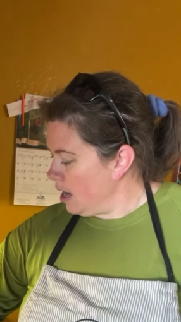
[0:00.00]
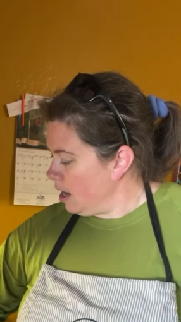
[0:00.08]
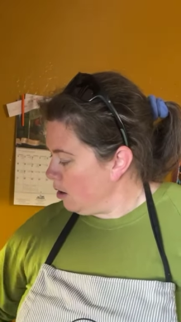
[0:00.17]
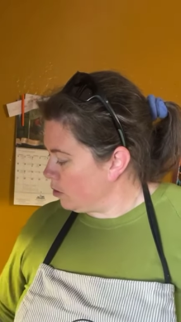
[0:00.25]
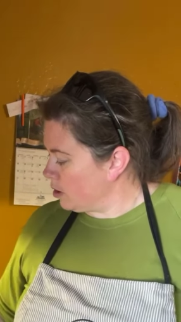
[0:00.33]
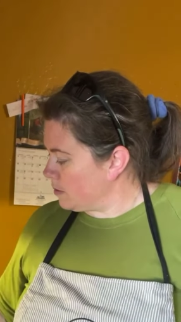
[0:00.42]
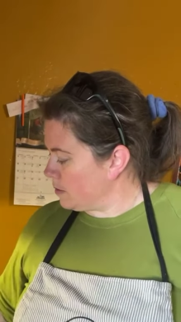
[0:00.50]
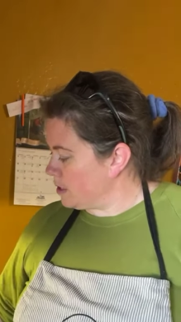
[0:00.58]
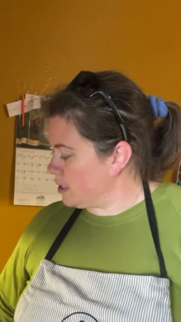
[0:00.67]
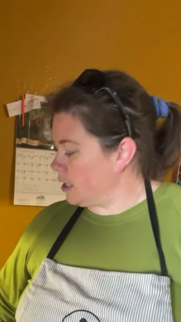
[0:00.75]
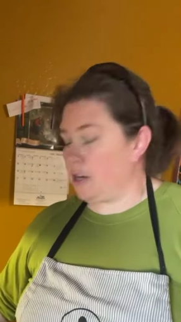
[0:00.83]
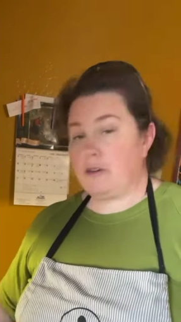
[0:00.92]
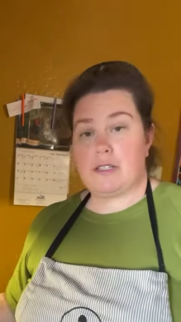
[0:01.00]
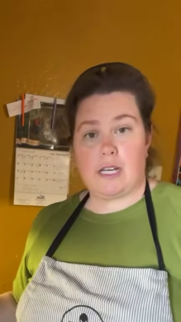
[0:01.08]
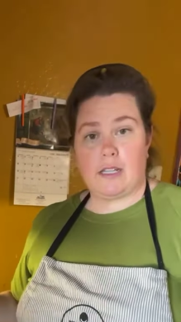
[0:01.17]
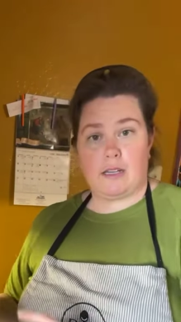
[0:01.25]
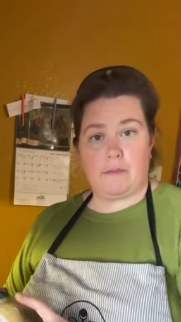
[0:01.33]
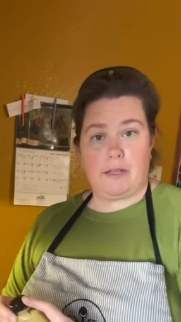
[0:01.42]
we're supposed to use a
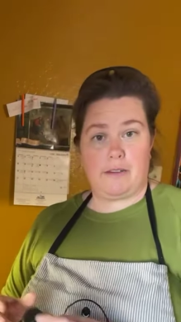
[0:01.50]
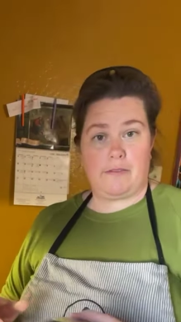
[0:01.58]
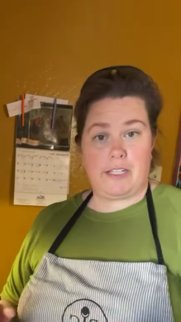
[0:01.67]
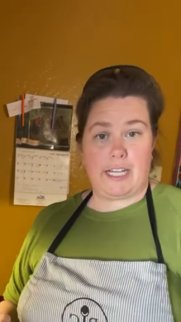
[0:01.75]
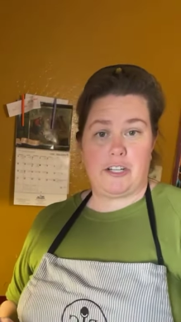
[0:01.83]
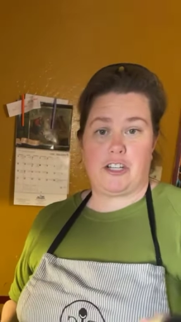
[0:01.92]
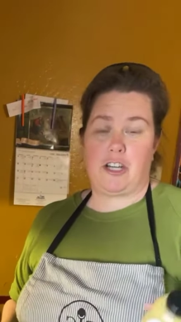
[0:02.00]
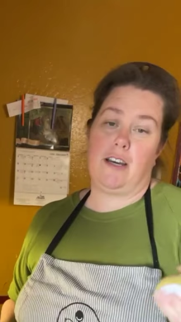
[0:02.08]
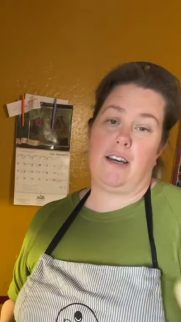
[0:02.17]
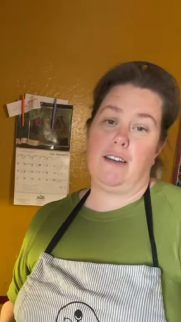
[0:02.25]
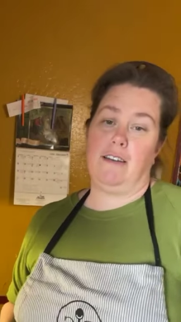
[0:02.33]
little bit of Dijon.